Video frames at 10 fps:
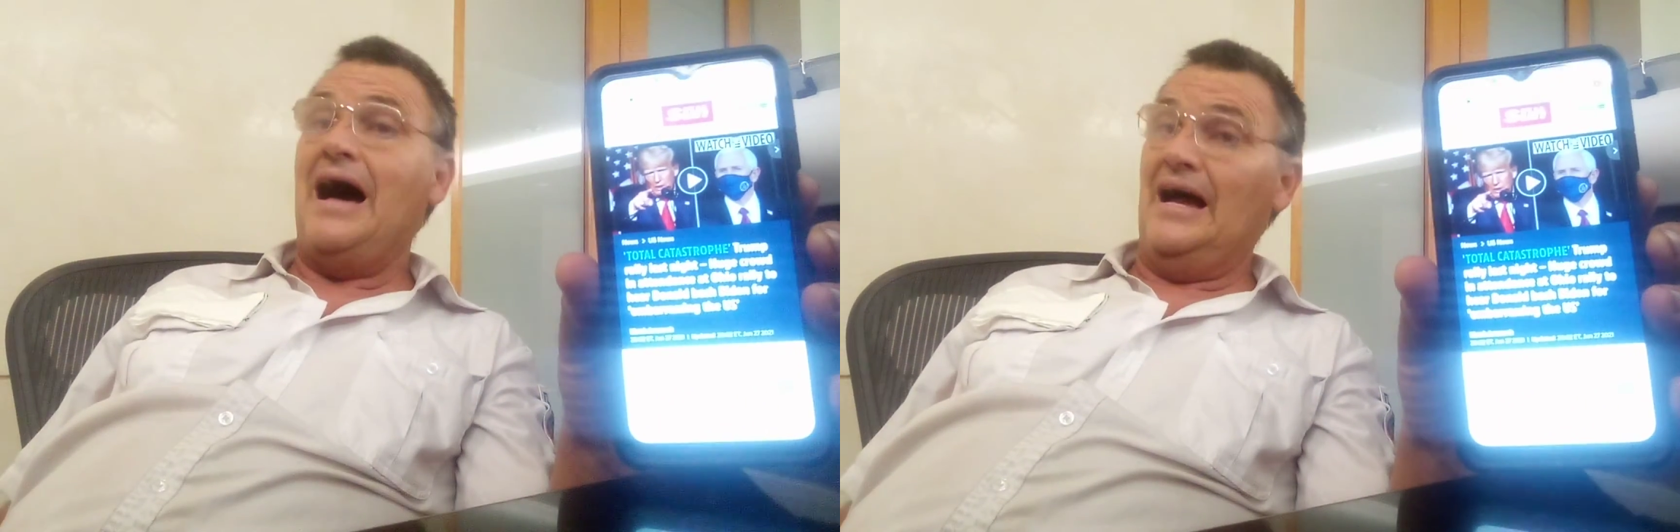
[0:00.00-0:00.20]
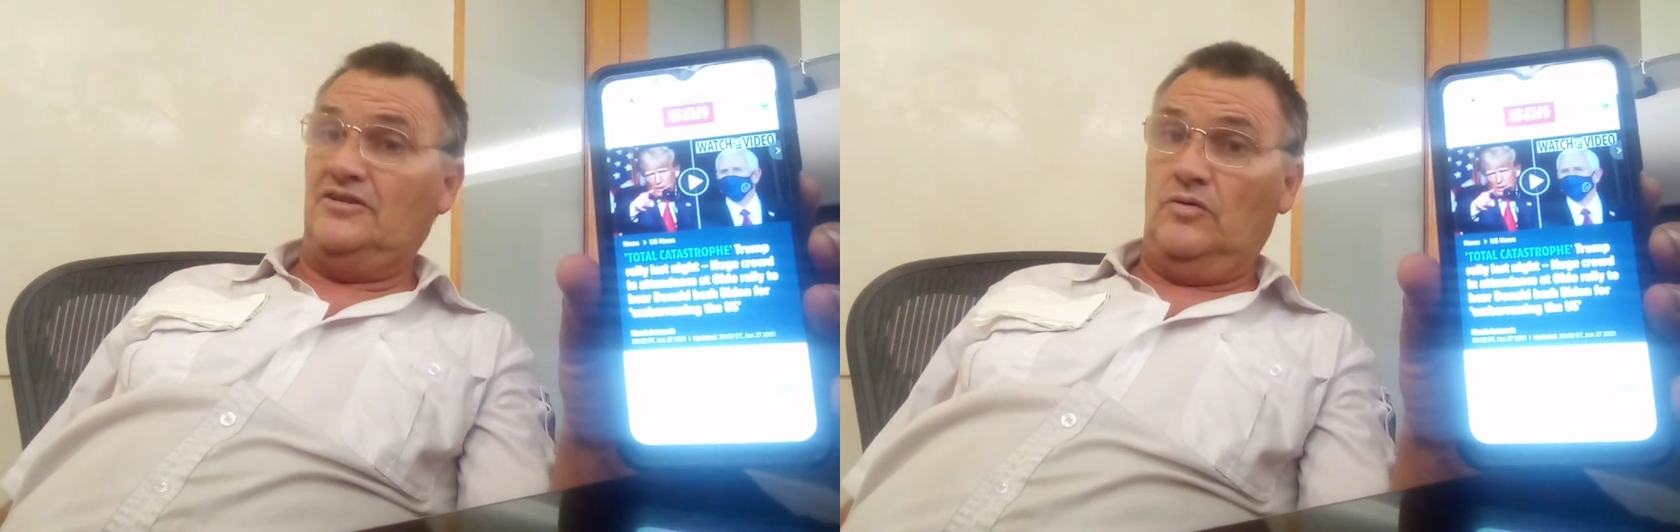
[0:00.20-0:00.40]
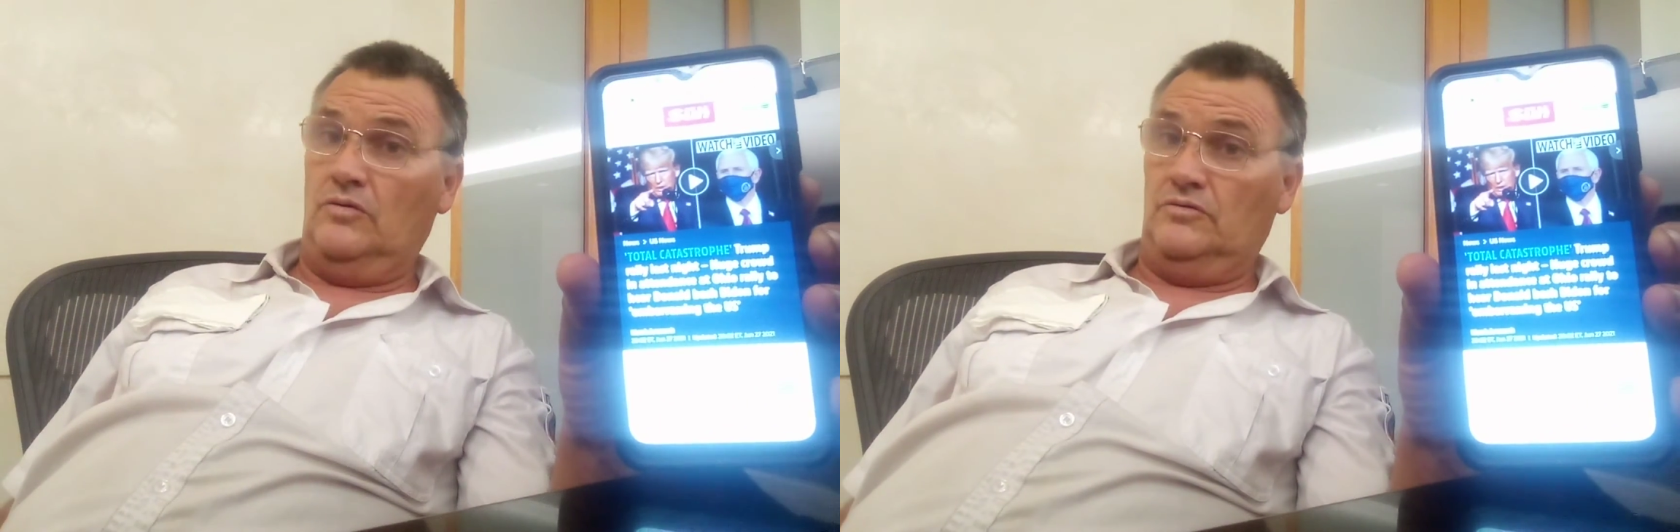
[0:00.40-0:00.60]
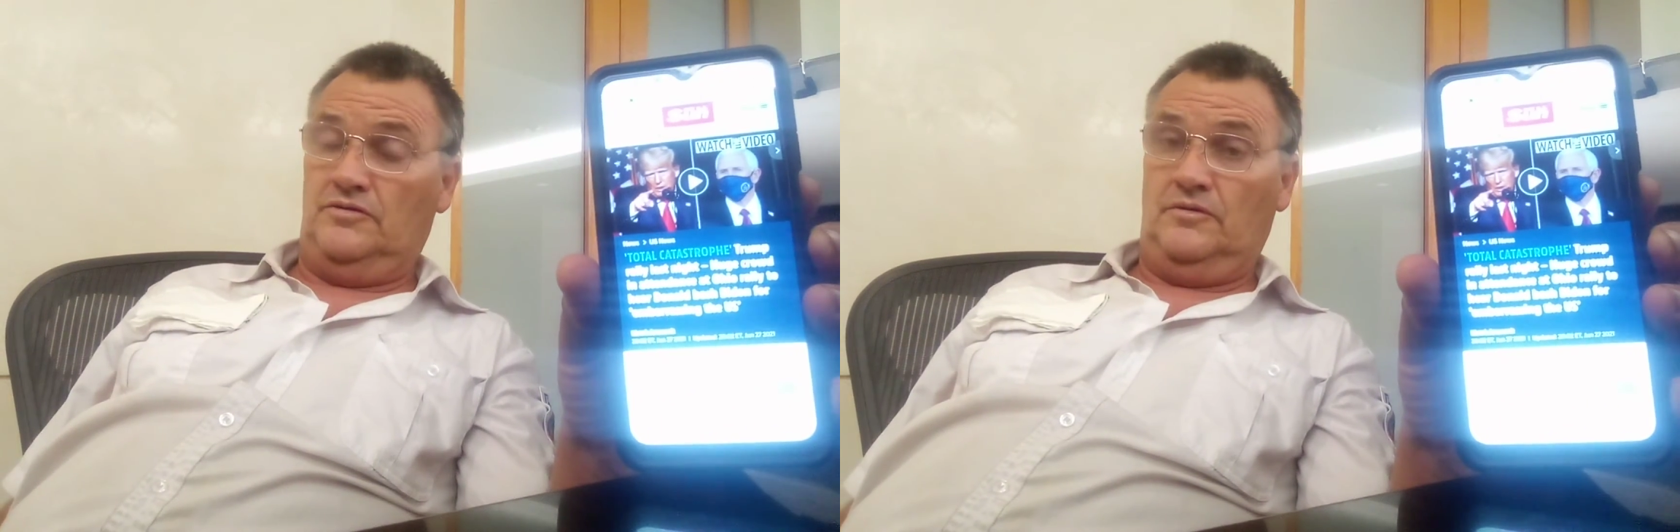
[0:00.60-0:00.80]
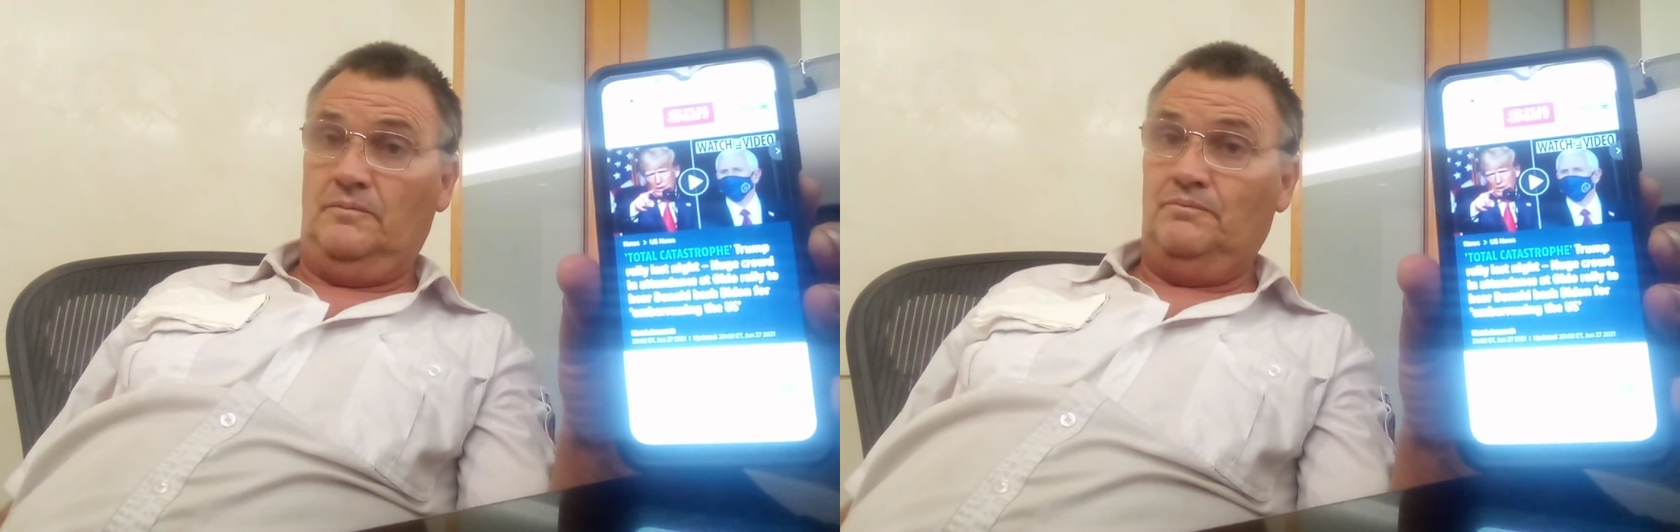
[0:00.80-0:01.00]
I told
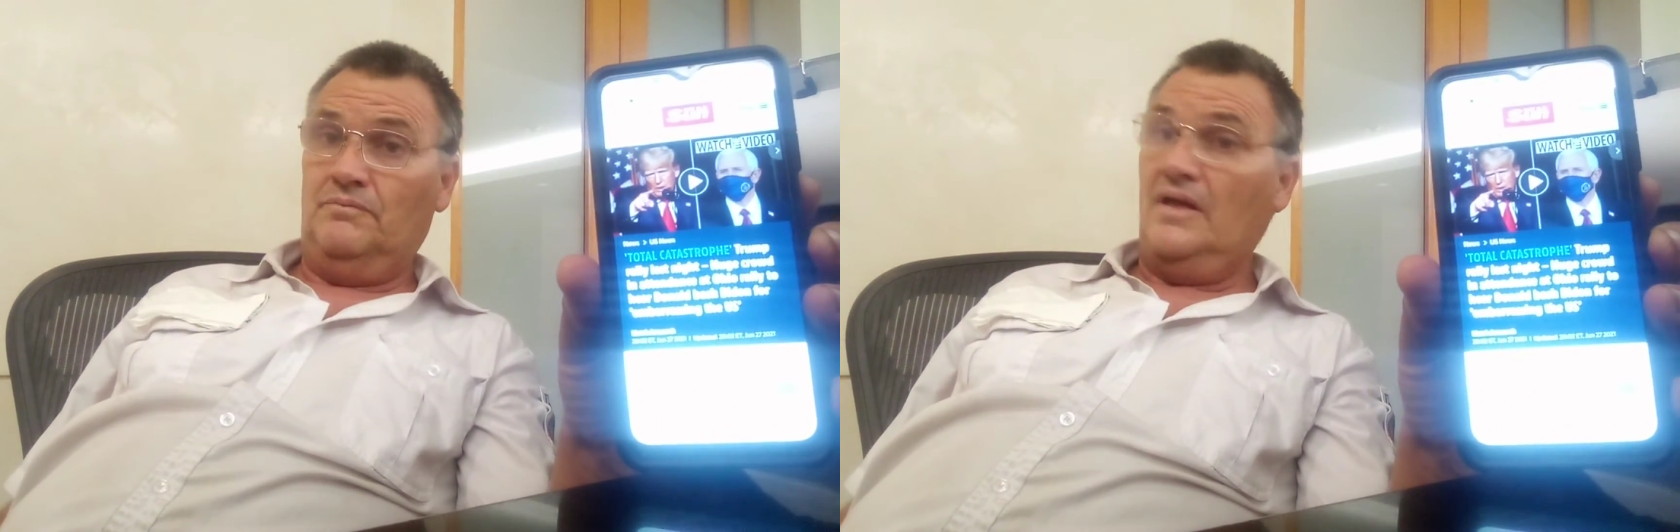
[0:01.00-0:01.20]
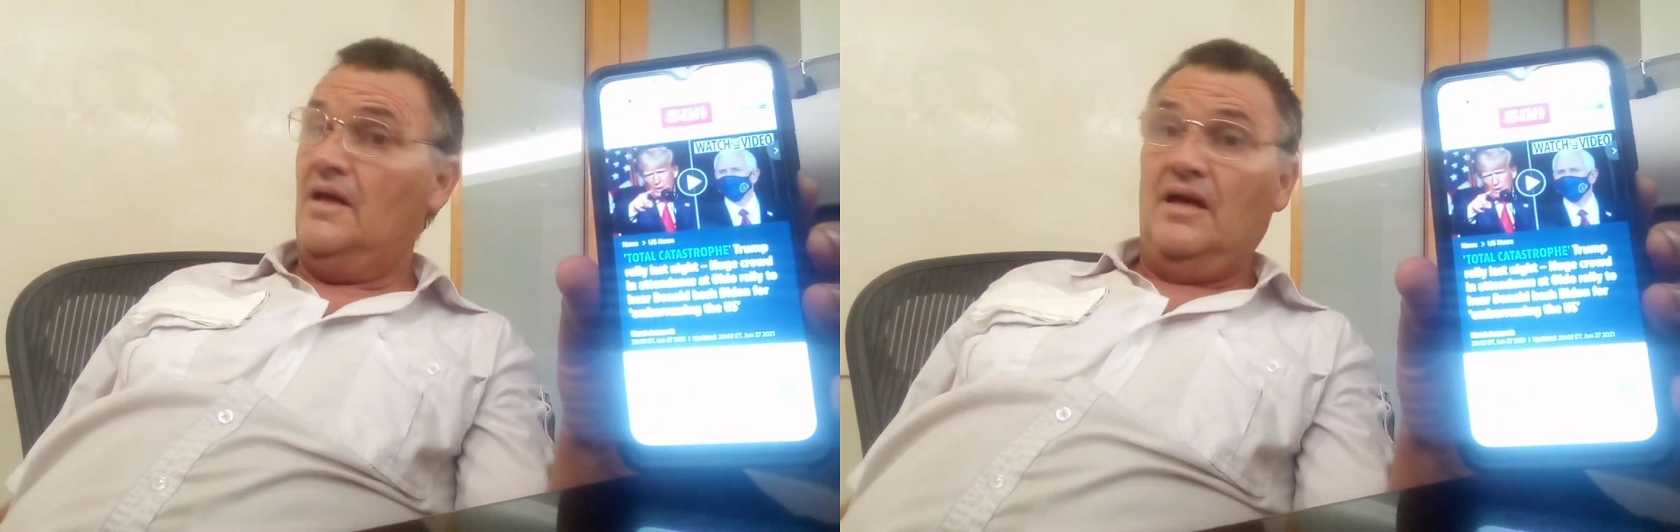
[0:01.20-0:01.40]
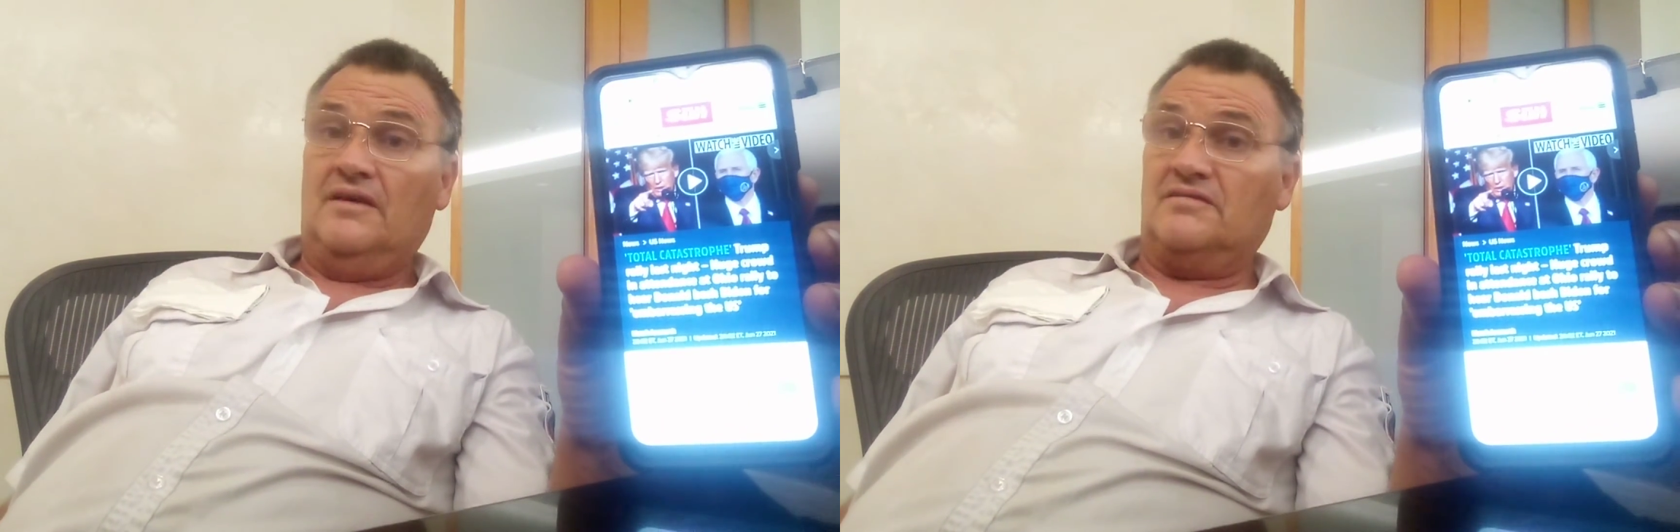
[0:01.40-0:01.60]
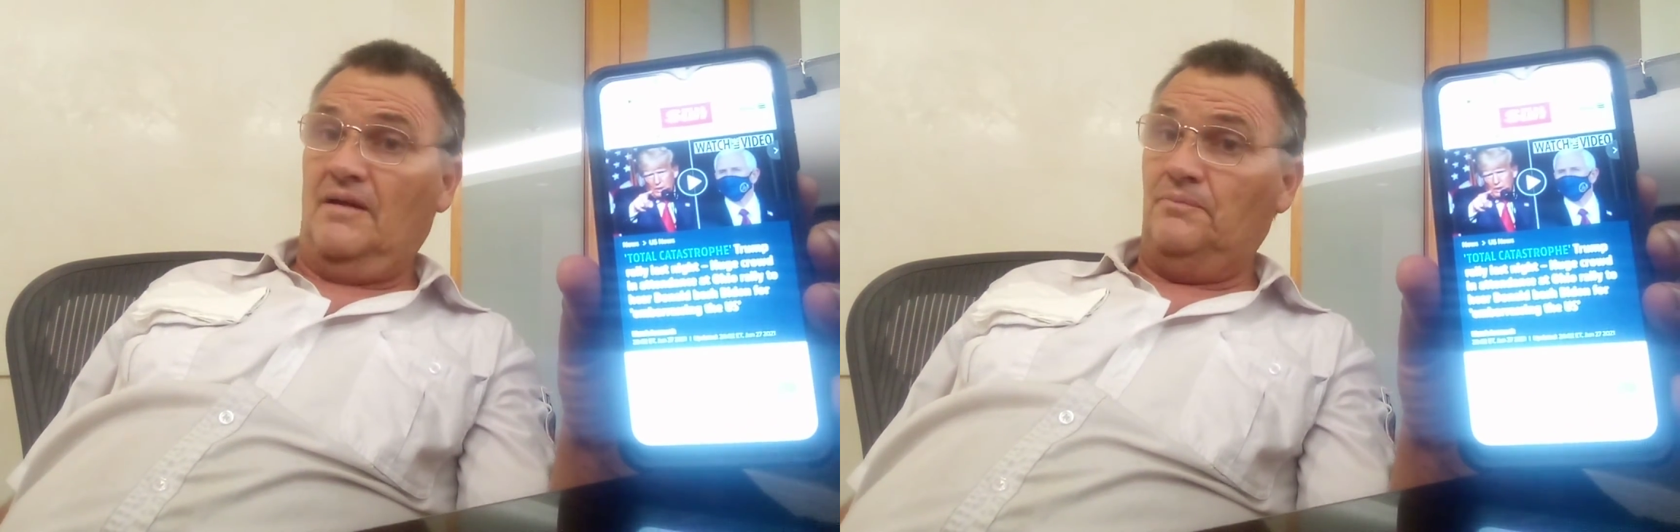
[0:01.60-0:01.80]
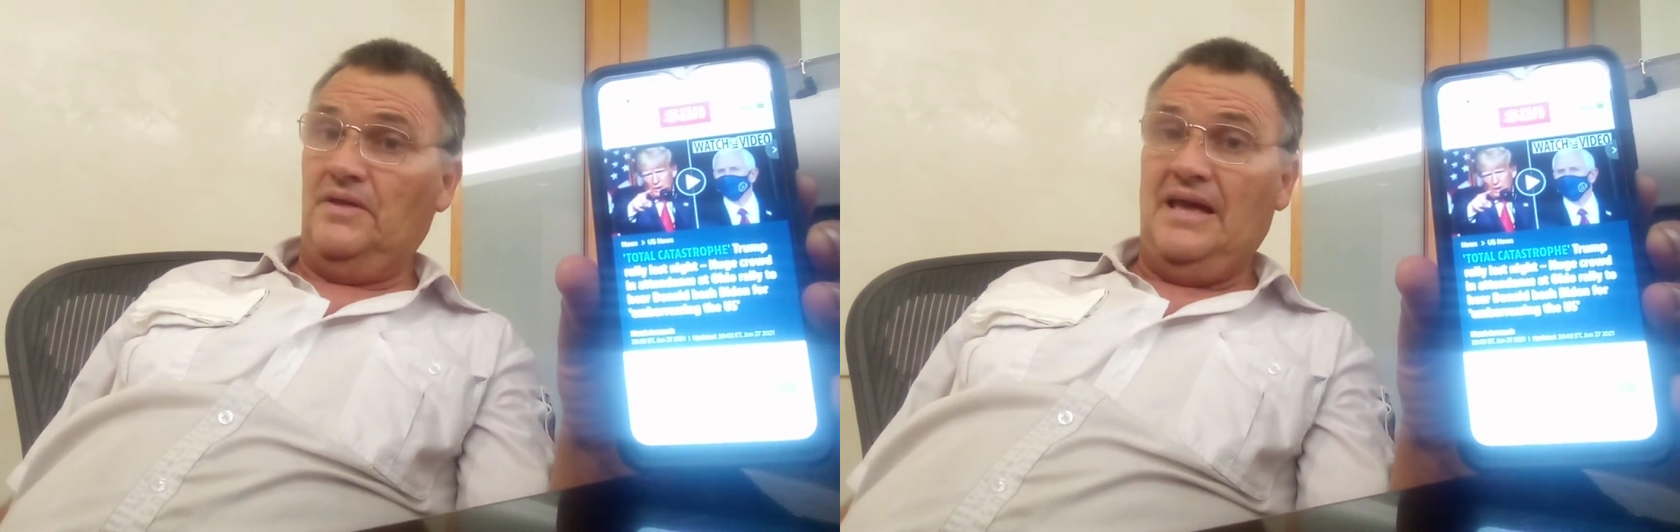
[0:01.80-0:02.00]
you
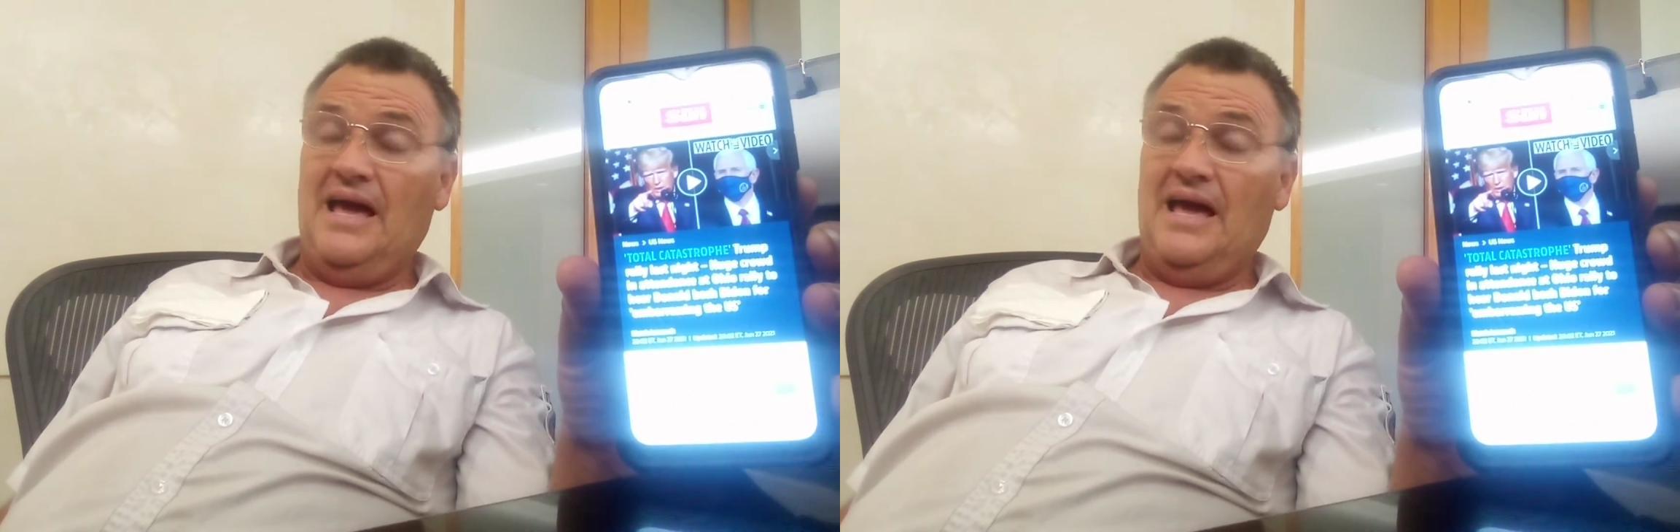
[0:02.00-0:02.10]
something